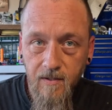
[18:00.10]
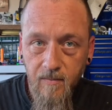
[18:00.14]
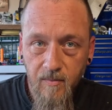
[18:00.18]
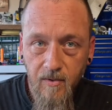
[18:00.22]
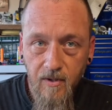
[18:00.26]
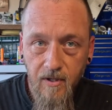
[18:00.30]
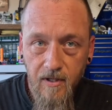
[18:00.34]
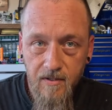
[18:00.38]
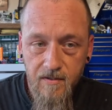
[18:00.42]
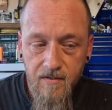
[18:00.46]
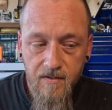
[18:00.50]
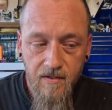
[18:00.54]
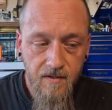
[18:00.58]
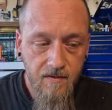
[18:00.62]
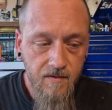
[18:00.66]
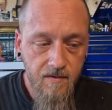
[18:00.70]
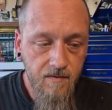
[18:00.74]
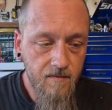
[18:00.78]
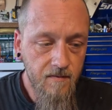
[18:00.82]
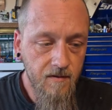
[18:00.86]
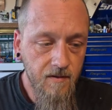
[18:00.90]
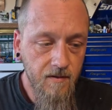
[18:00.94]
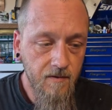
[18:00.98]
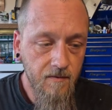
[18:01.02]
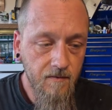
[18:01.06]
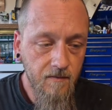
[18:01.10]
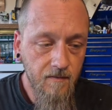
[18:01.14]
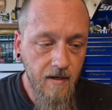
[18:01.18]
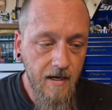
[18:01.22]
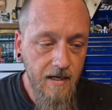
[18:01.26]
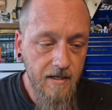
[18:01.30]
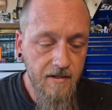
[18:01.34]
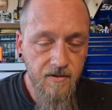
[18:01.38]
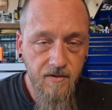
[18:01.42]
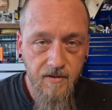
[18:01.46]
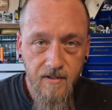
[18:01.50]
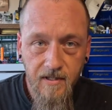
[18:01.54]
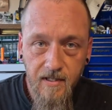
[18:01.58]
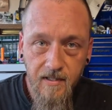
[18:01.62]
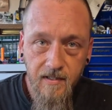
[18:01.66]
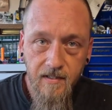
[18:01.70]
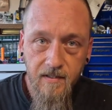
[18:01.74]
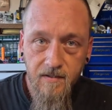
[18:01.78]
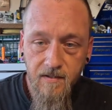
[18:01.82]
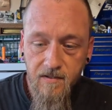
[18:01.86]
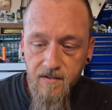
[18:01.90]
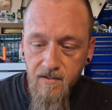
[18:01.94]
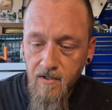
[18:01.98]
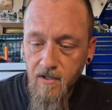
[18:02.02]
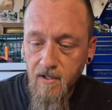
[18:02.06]
the process, actually getting
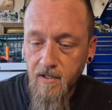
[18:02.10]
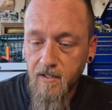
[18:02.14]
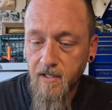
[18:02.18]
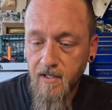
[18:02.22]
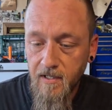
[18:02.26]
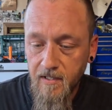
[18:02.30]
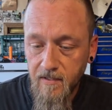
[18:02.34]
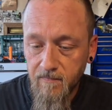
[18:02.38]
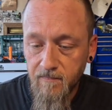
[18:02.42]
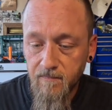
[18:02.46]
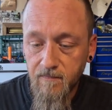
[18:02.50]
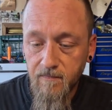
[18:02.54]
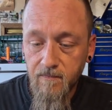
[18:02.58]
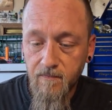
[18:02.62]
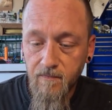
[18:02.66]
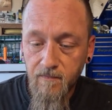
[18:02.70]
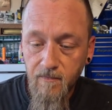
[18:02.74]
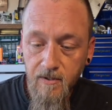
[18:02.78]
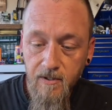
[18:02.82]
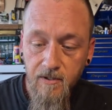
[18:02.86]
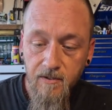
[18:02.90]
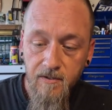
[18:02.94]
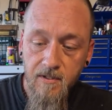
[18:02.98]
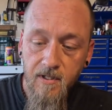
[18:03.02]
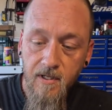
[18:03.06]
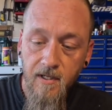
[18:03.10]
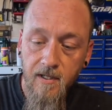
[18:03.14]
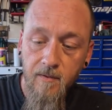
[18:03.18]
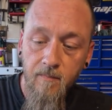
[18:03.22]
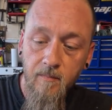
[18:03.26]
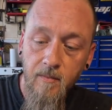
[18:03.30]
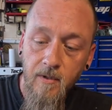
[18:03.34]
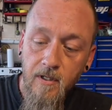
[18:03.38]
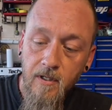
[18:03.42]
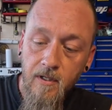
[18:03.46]
to talk in real time.